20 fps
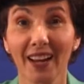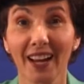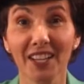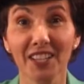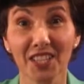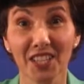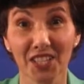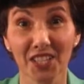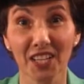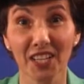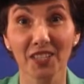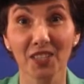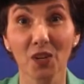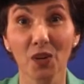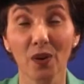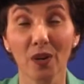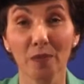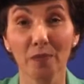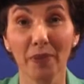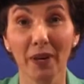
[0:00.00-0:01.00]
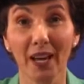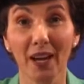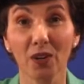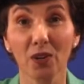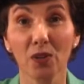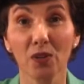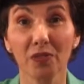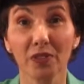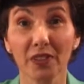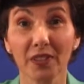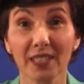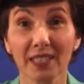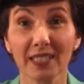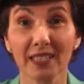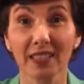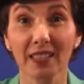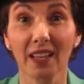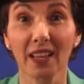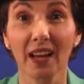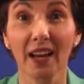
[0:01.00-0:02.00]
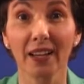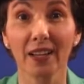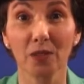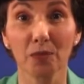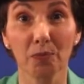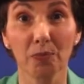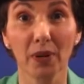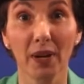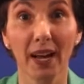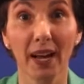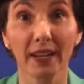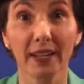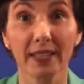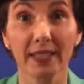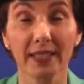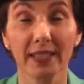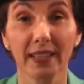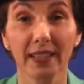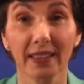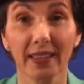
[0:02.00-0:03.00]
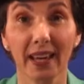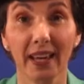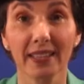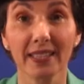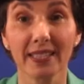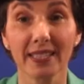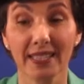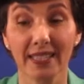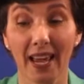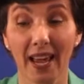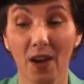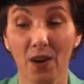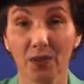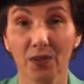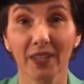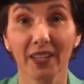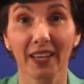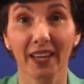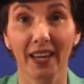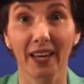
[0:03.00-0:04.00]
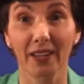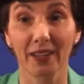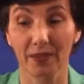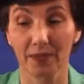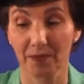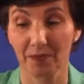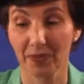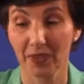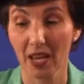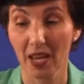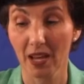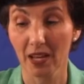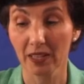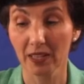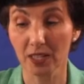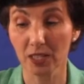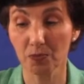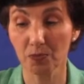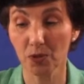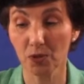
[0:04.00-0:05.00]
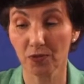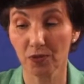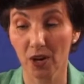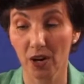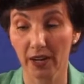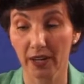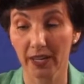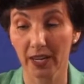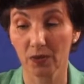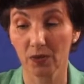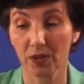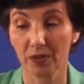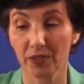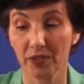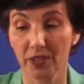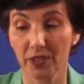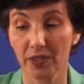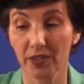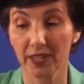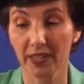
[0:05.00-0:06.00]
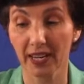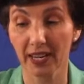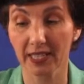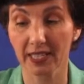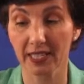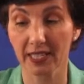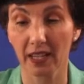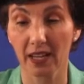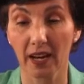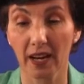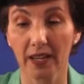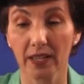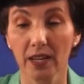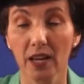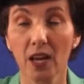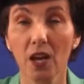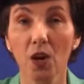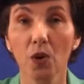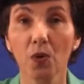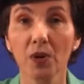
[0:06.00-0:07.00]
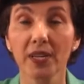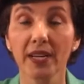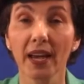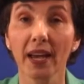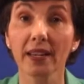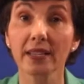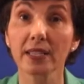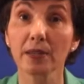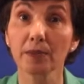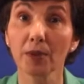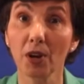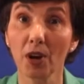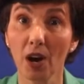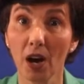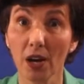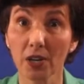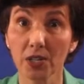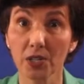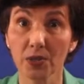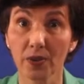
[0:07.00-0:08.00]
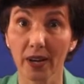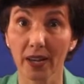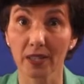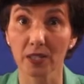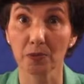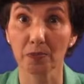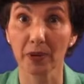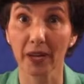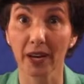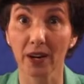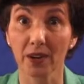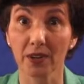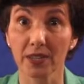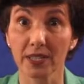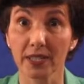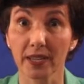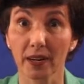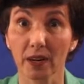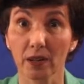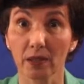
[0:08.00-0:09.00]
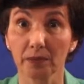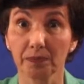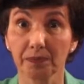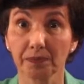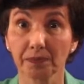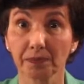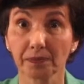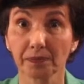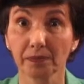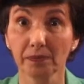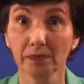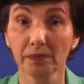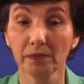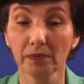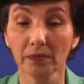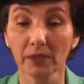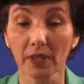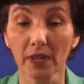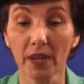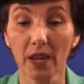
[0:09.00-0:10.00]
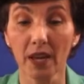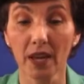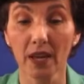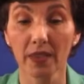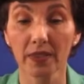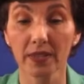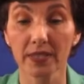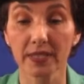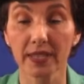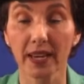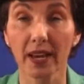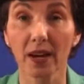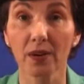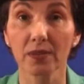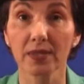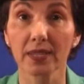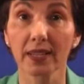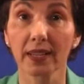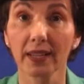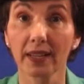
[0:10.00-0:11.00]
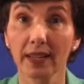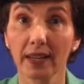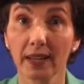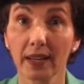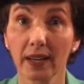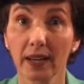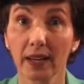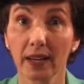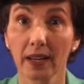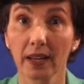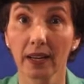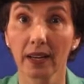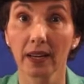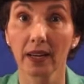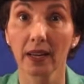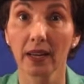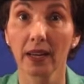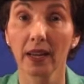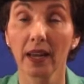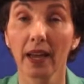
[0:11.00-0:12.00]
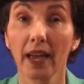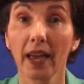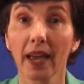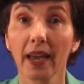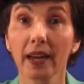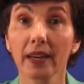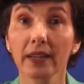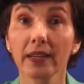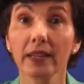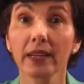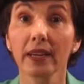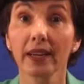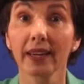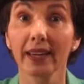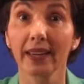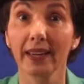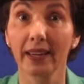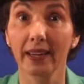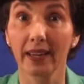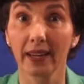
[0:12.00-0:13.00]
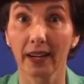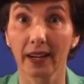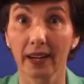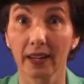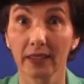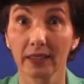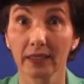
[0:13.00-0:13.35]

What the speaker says: I'd suggest going back over this slide and practicing that sound again. Let's move on, however, to the next slide, which has some contrast pairs here. The sounds k and g.